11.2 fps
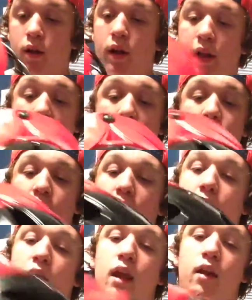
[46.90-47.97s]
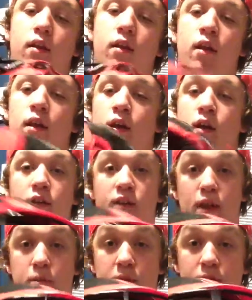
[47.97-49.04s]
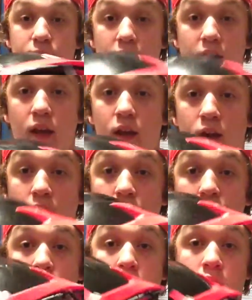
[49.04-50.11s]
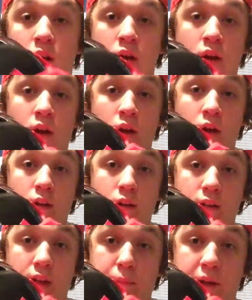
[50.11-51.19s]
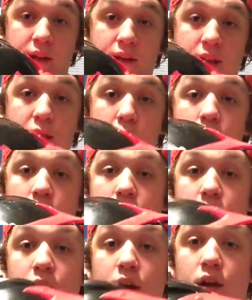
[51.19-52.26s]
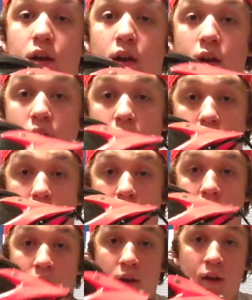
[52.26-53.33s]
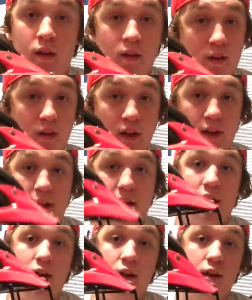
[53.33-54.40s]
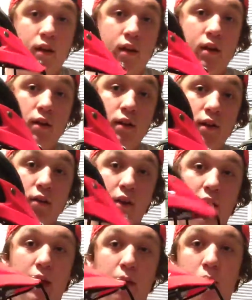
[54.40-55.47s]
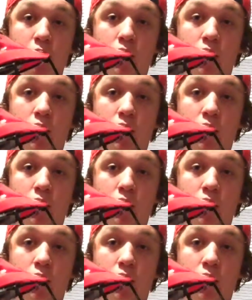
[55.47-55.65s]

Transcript: Cascade CPV. It's got my team on there. Look at that. Tilt game.